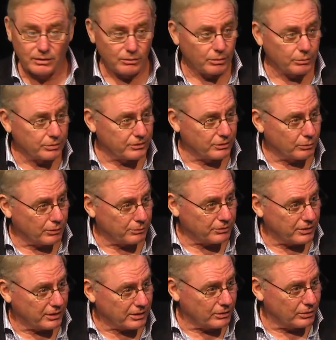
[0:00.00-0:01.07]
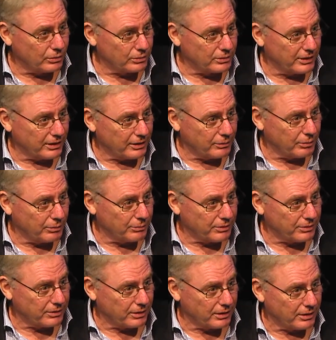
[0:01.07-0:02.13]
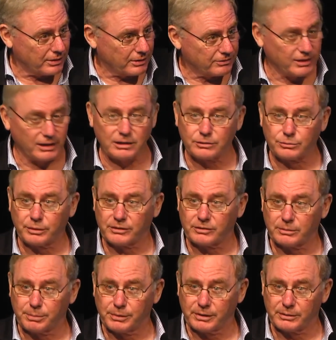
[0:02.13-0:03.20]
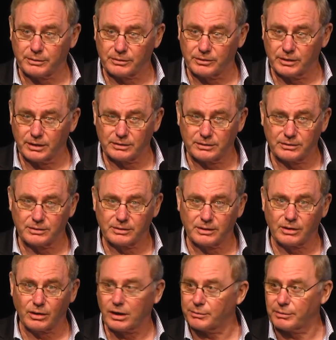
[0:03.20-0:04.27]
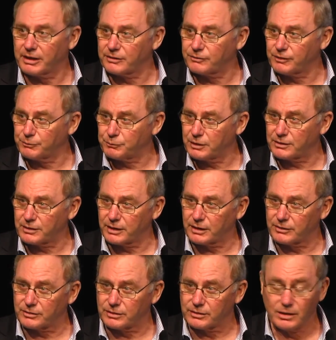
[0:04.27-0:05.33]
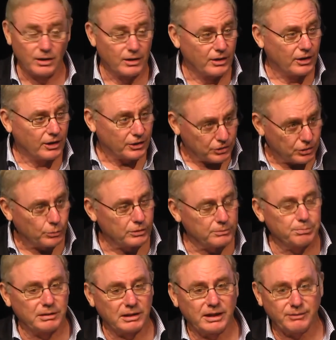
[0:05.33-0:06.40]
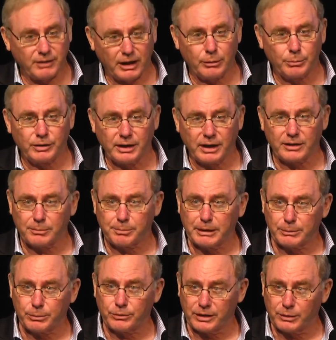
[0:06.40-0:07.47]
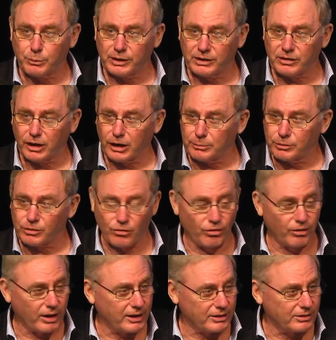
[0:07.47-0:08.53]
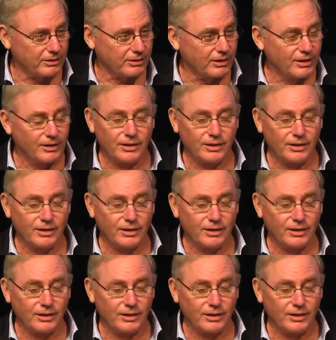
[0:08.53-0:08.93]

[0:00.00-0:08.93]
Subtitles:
What was that called now? The one with the salad recipe, wasn't it? The guy raised 50,000. You wouldn't believe how many other people then went home and created